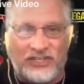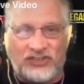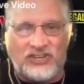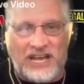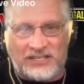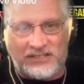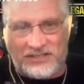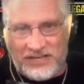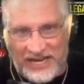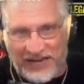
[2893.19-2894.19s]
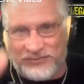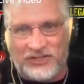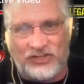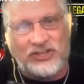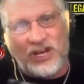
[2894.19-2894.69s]
I mm-hmm. highly
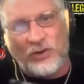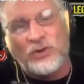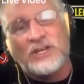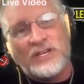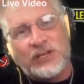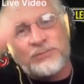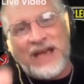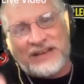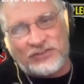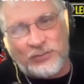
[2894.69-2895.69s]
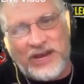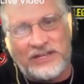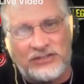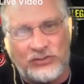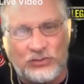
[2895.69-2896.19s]
suggest after the show
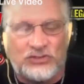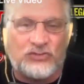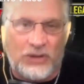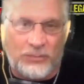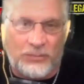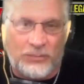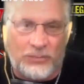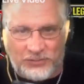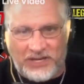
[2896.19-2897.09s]
masturbate